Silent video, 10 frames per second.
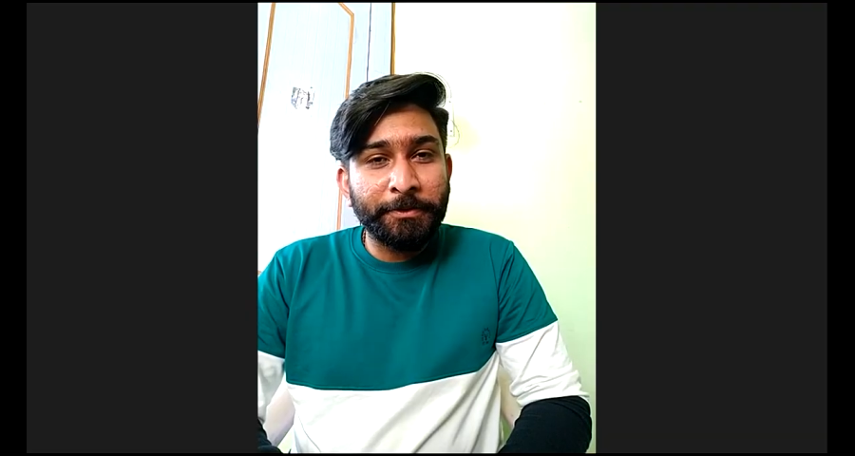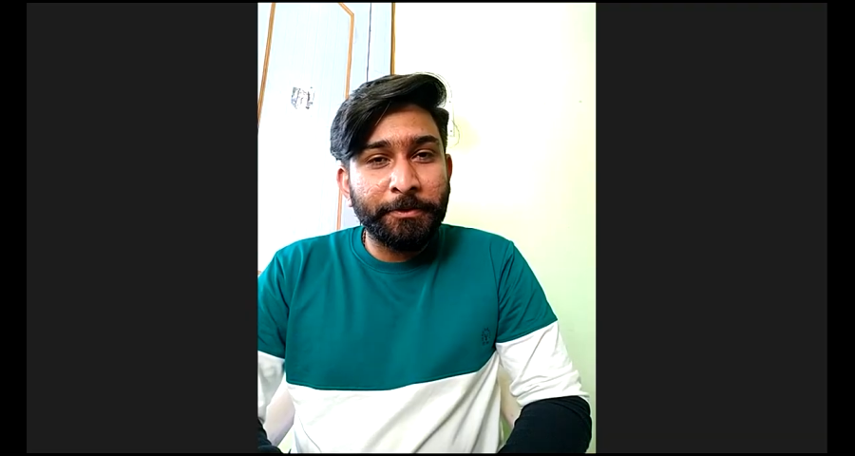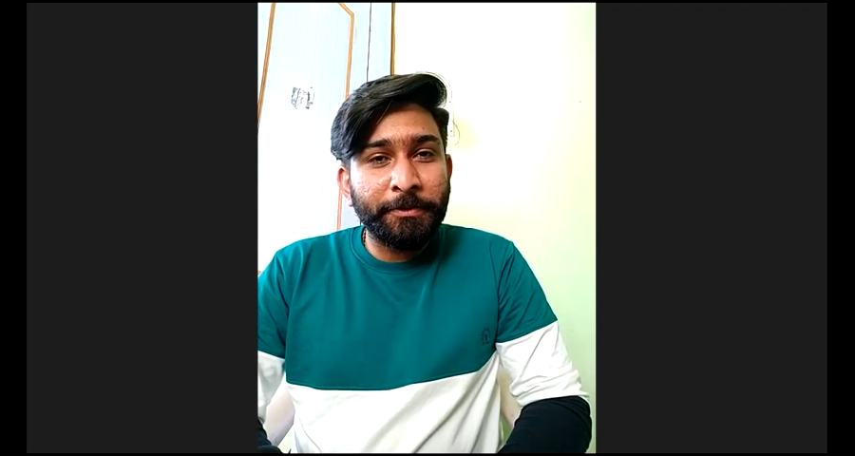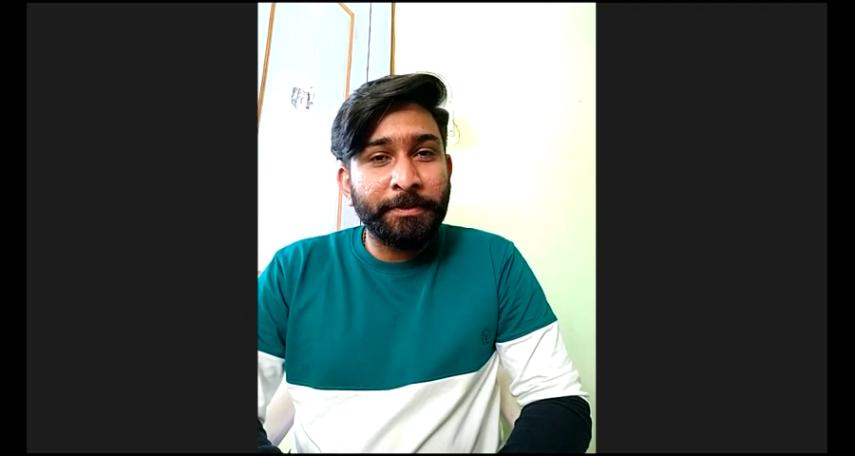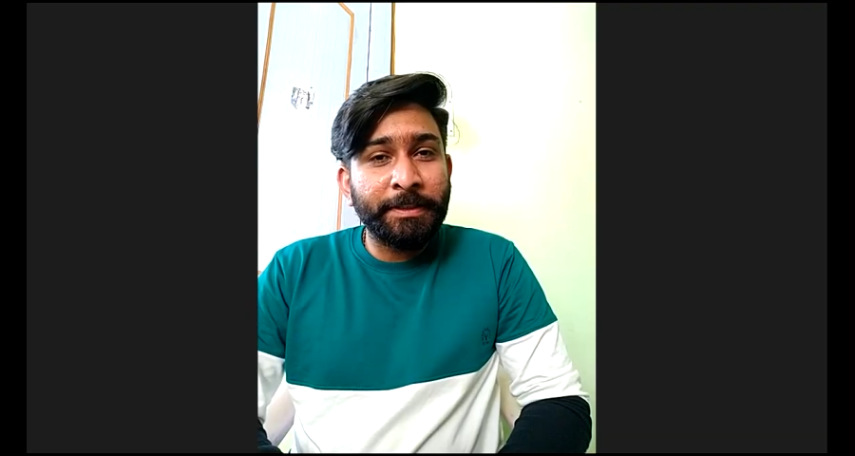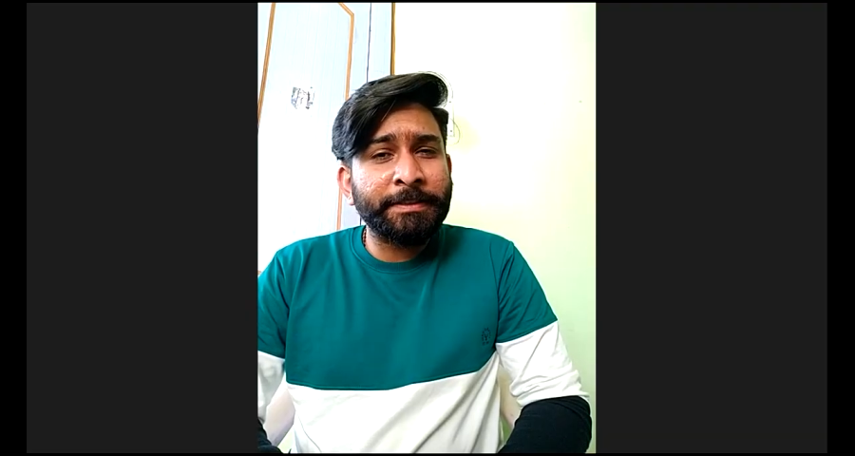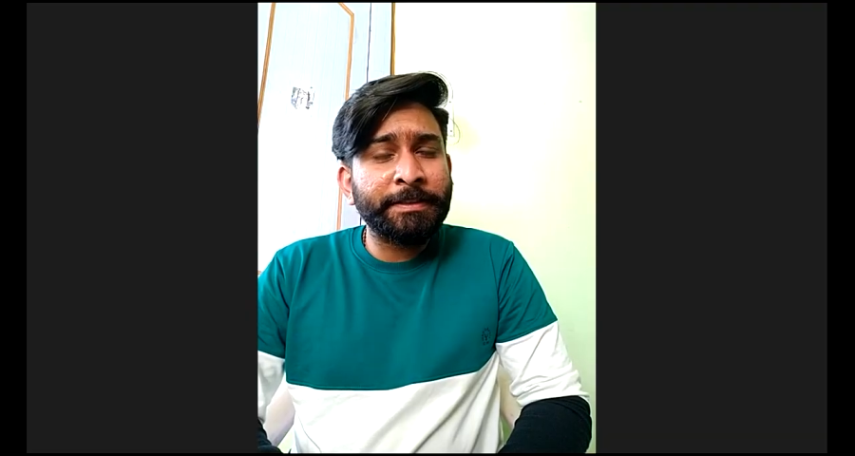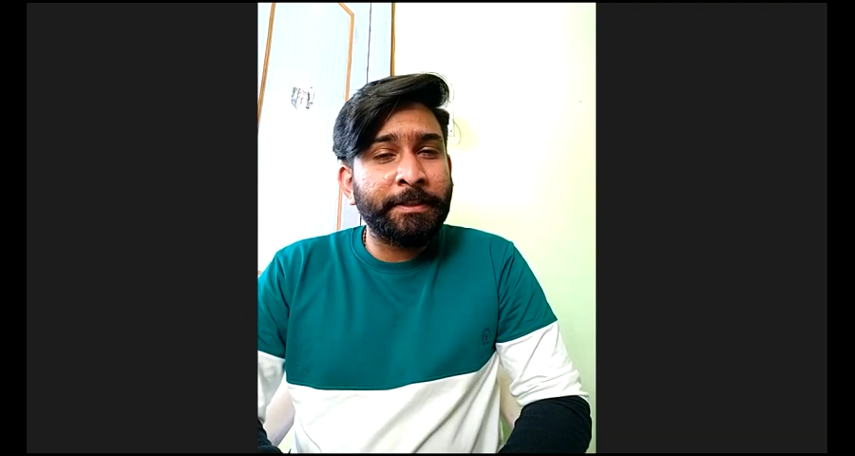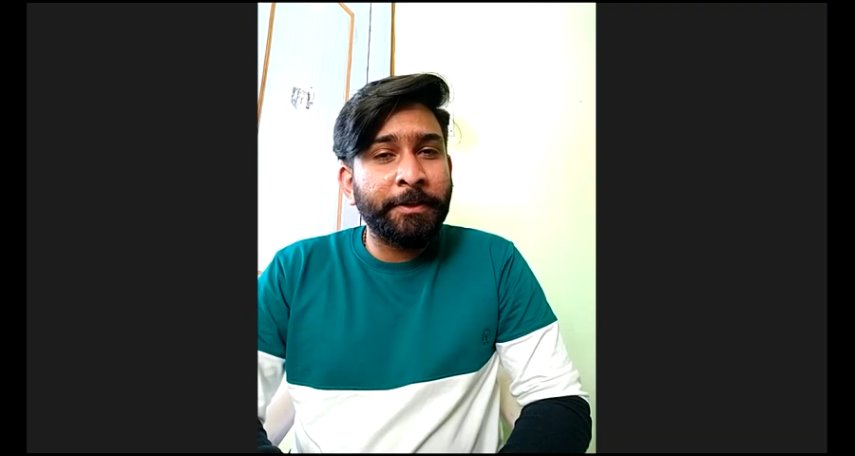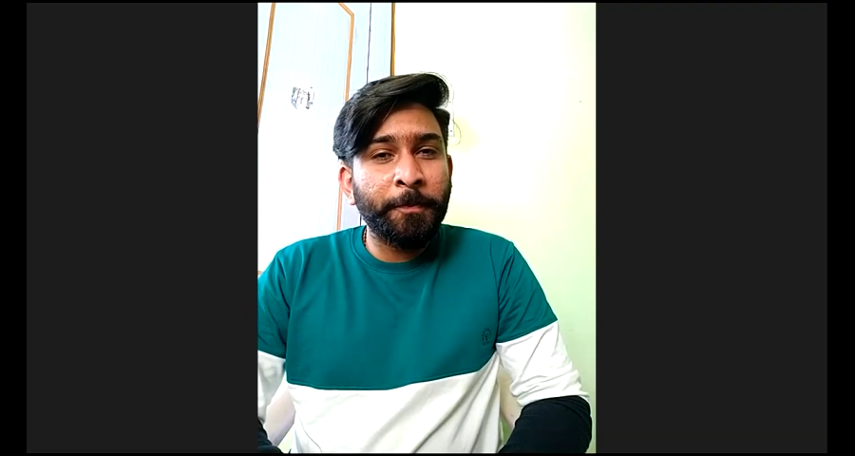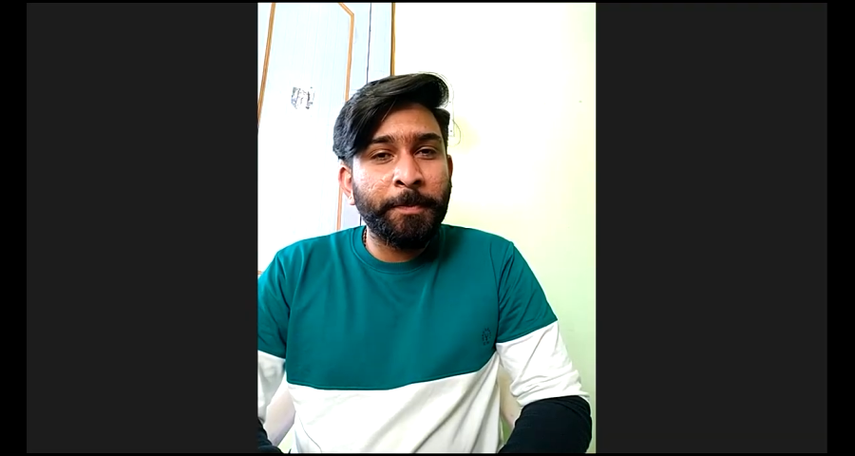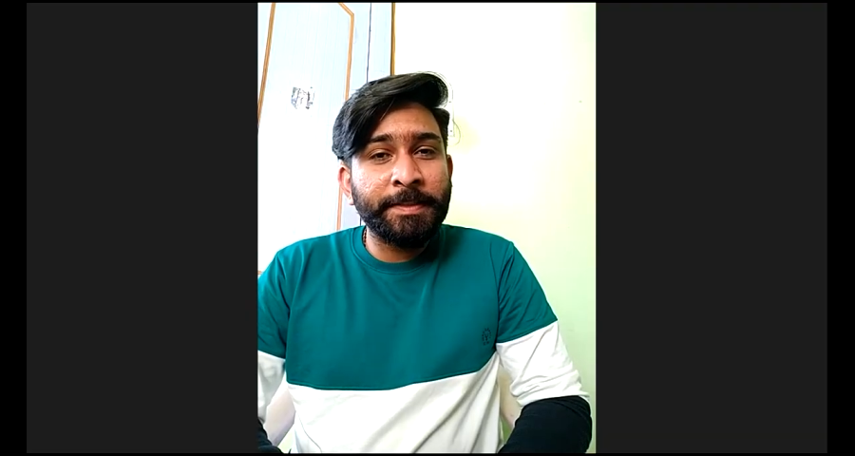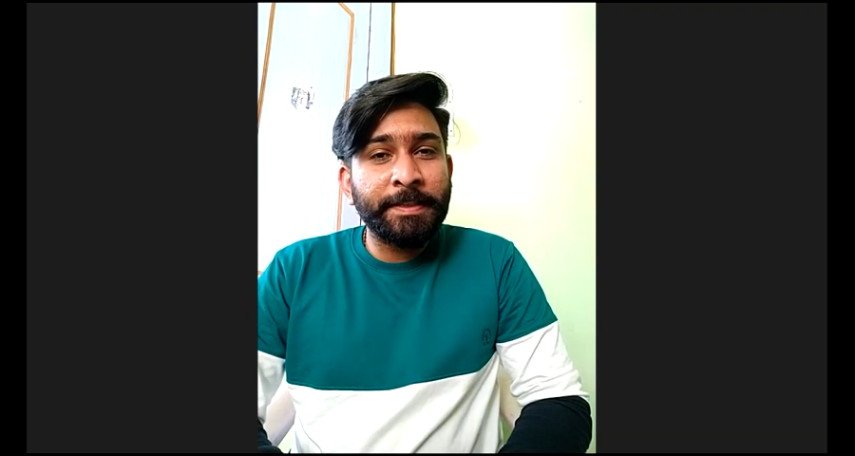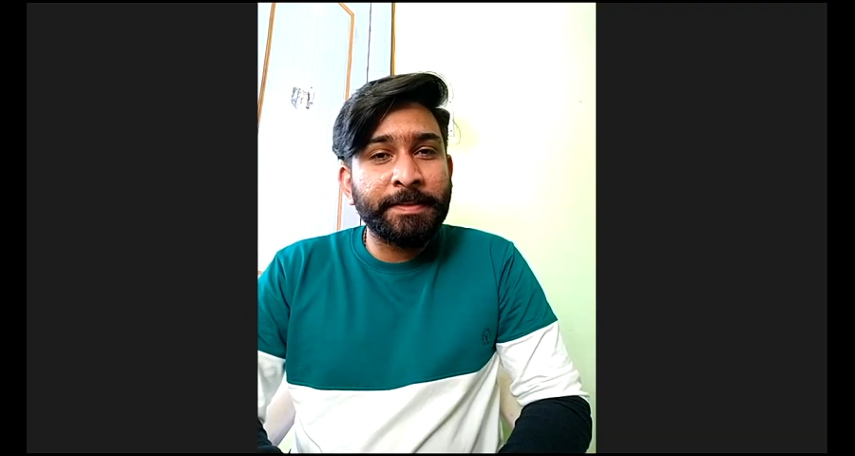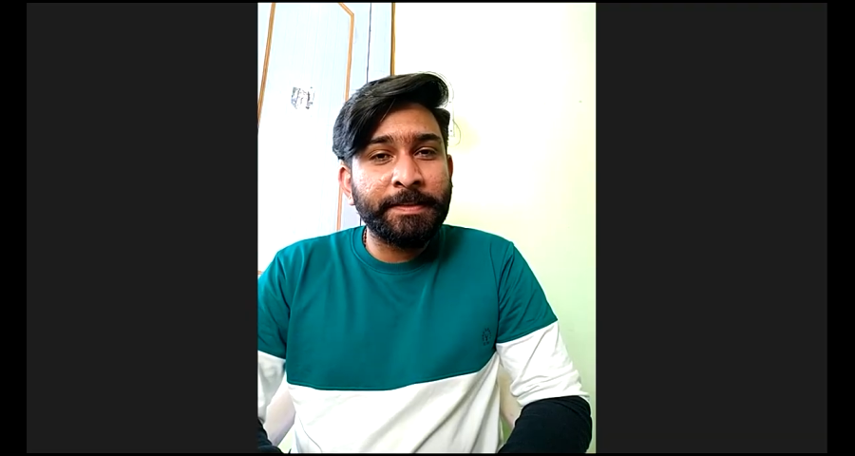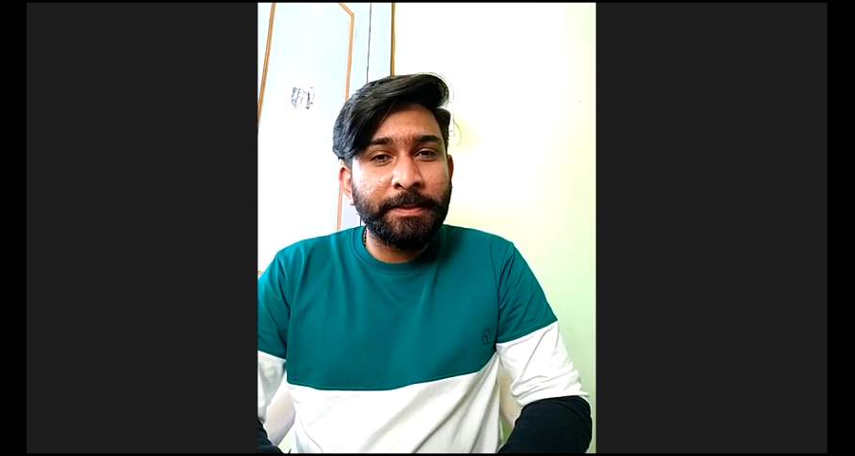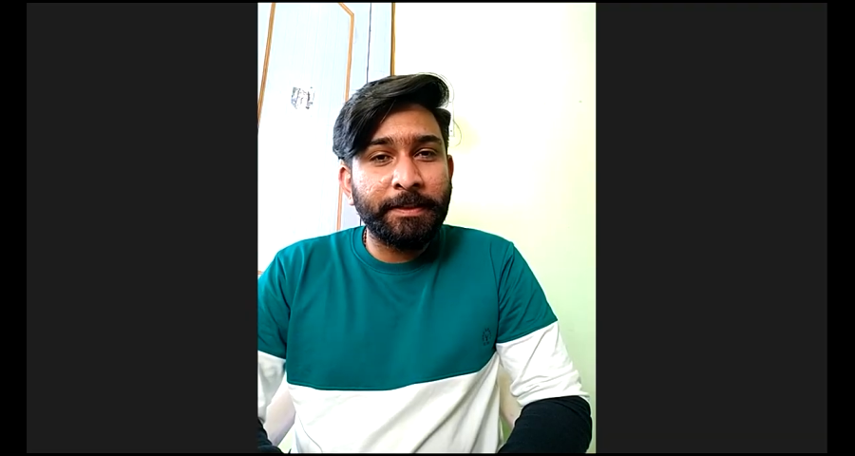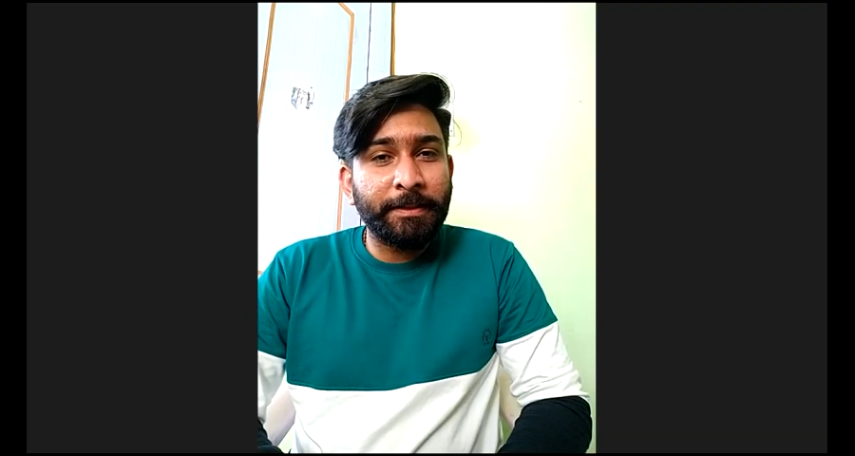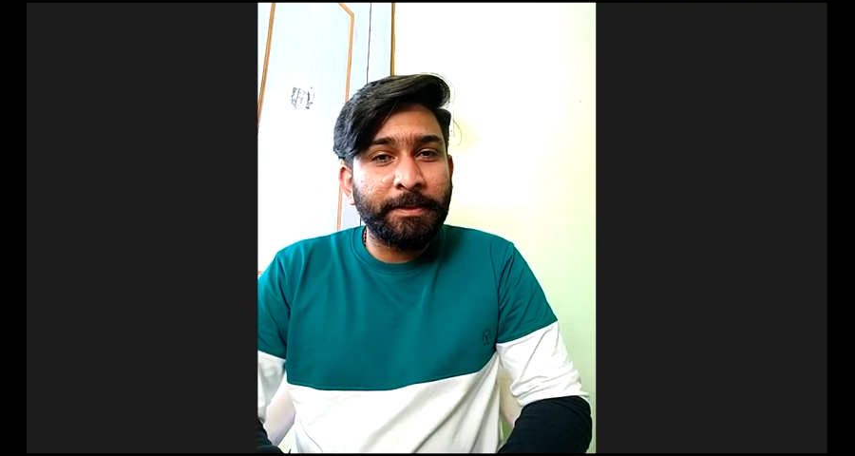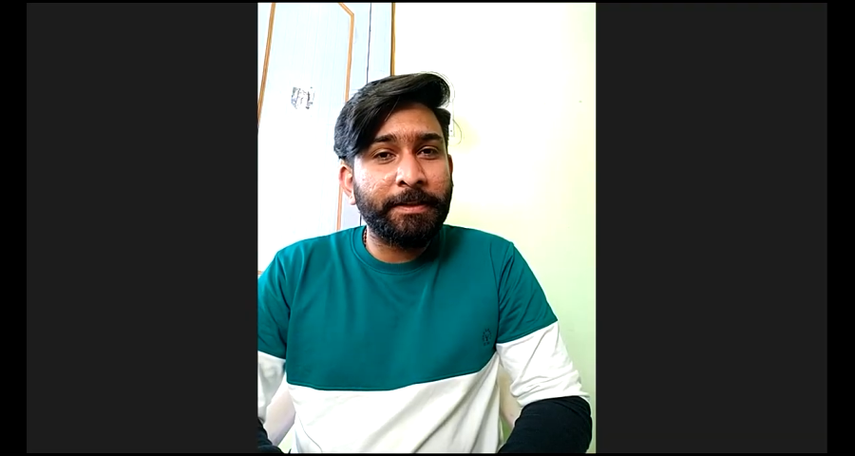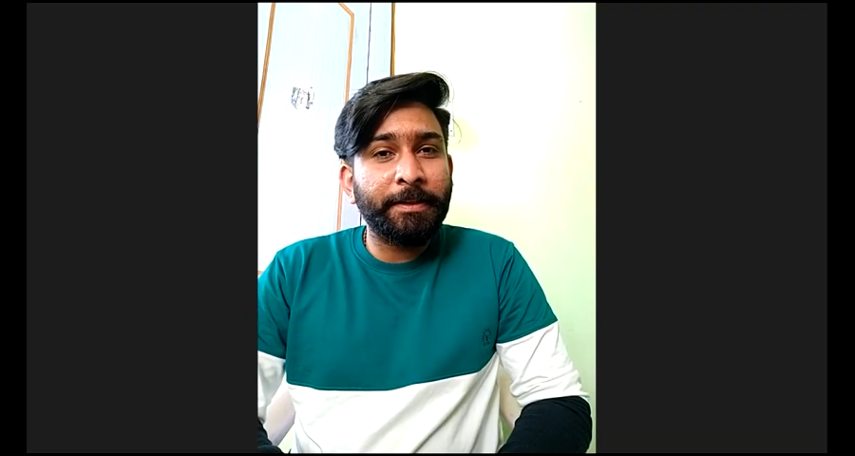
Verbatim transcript: So there's a new business uh,